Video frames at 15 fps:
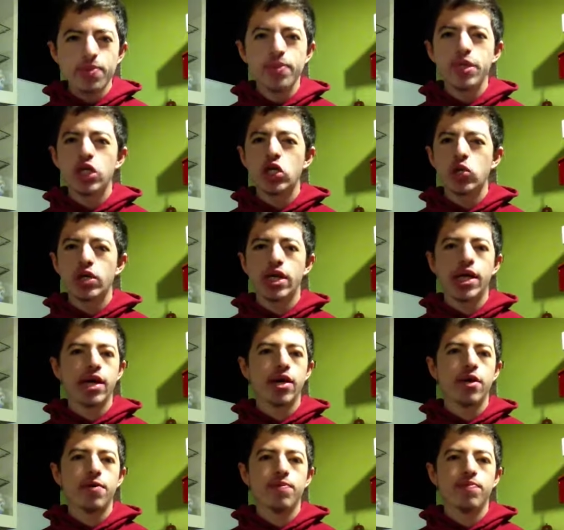the new
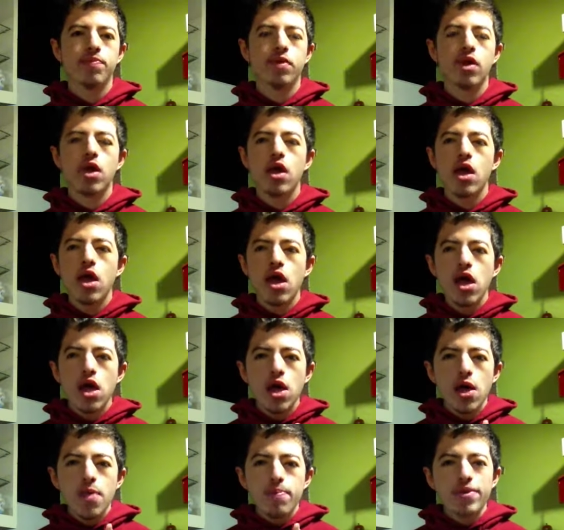year
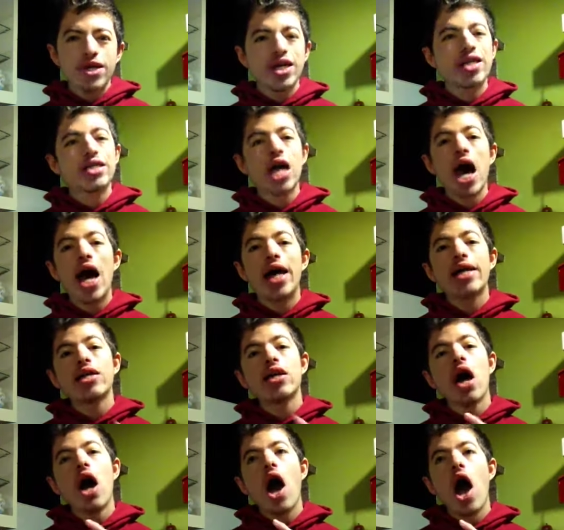because
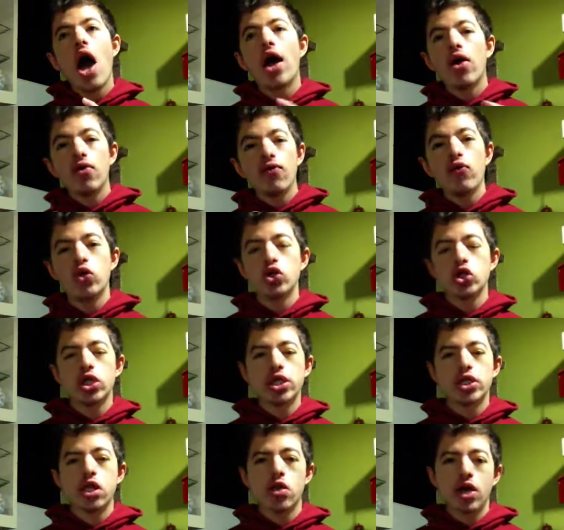I I
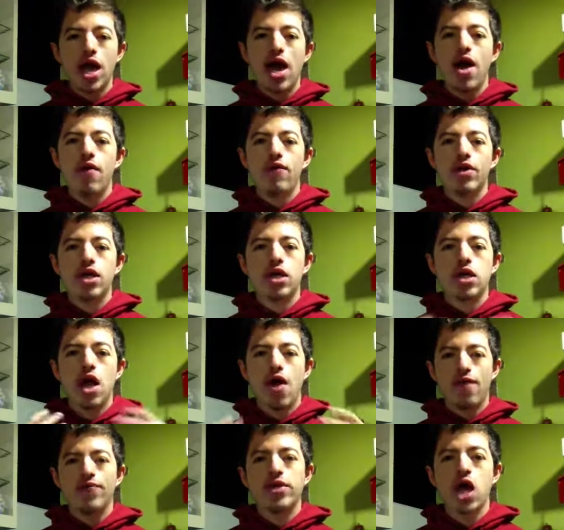unfortunately don't have
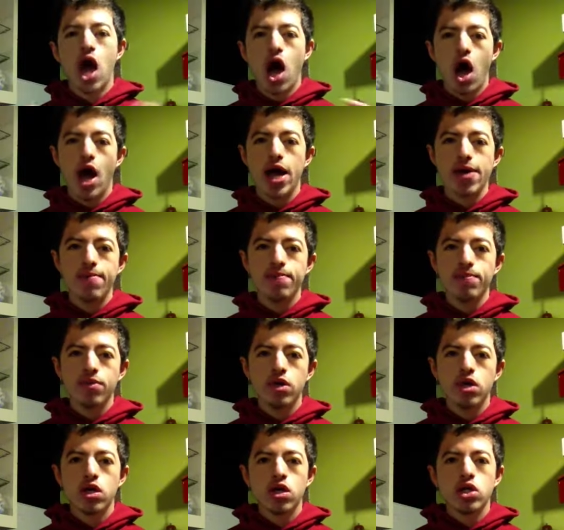enough time
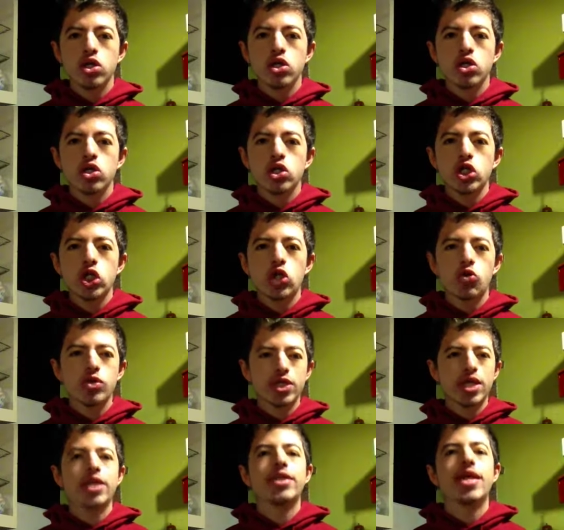to
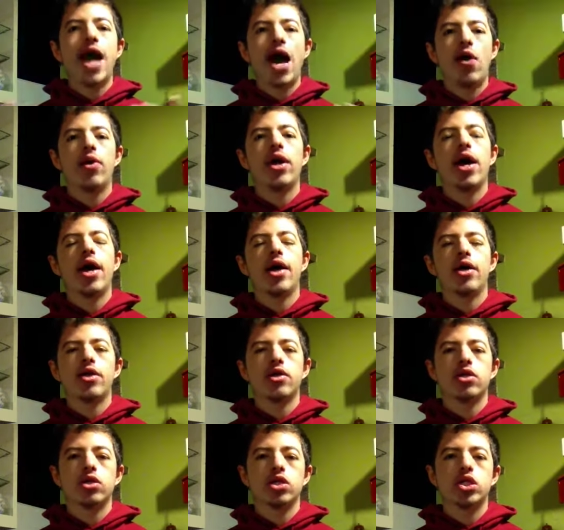sit down
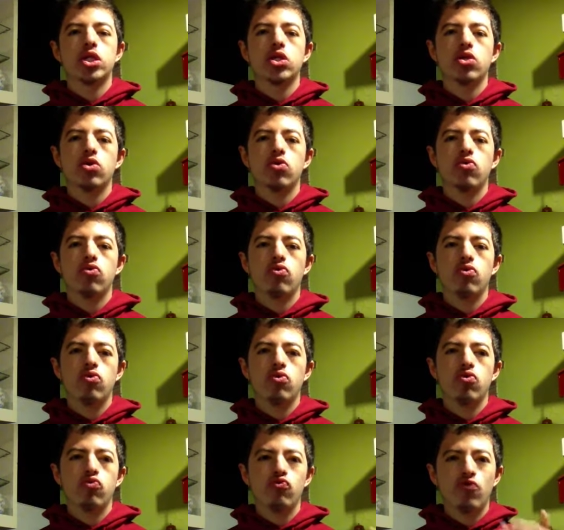and
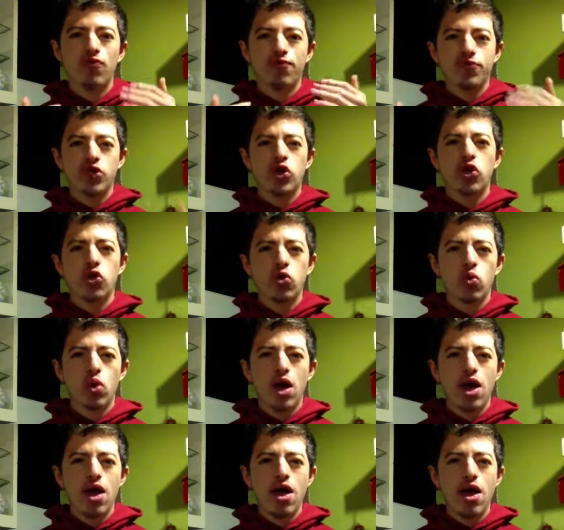review
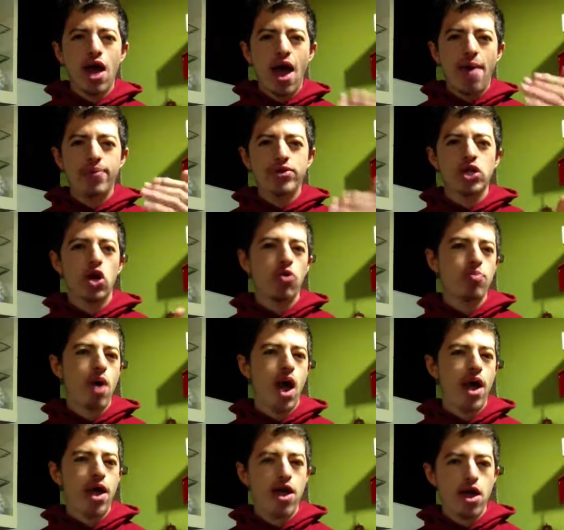episode
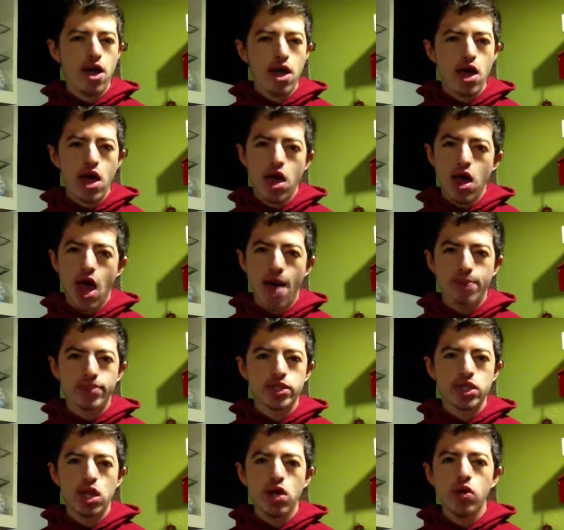by
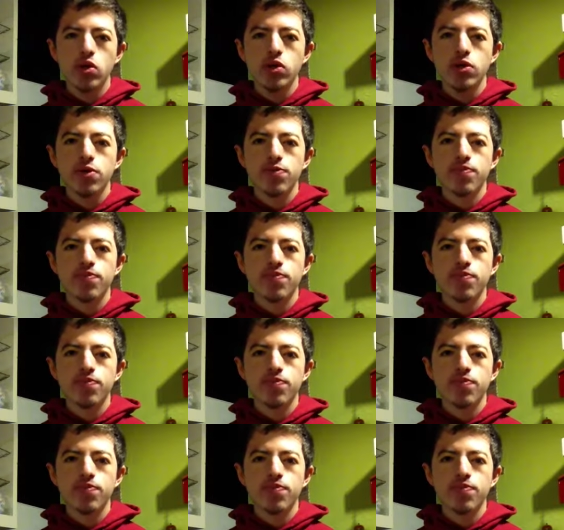episode.